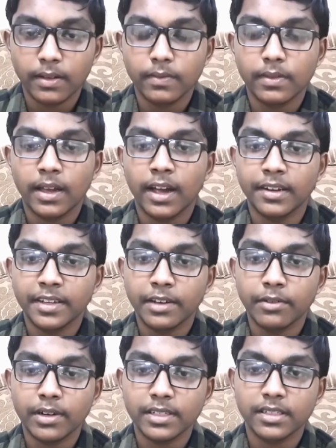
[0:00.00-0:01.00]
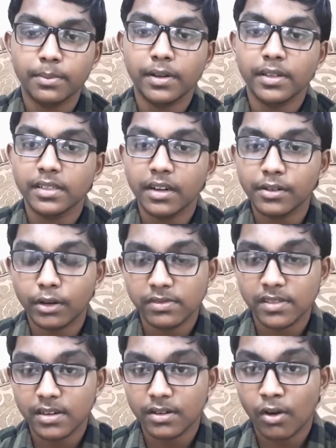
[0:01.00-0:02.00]
And he was the president of
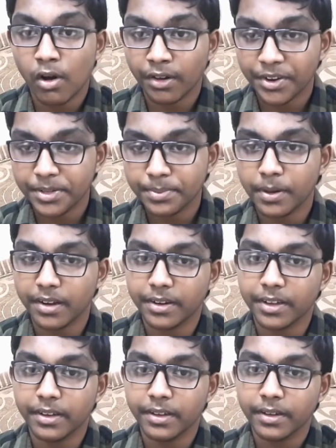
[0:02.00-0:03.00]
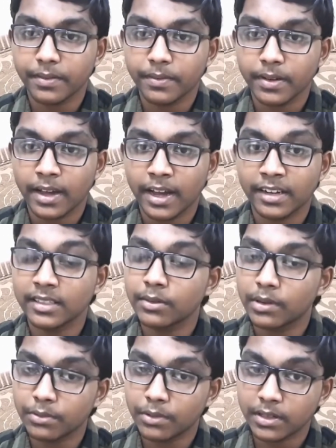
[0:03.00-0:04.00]
the Congress party, and other
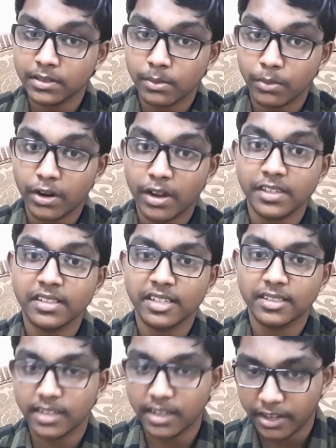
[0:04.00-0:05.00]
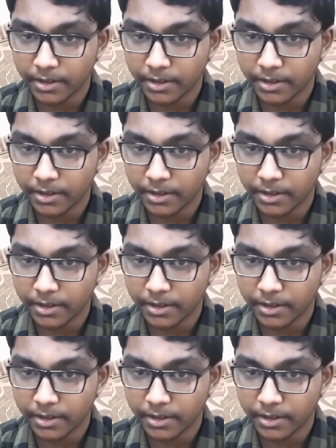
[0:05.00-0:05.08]
one was Morarji Desai.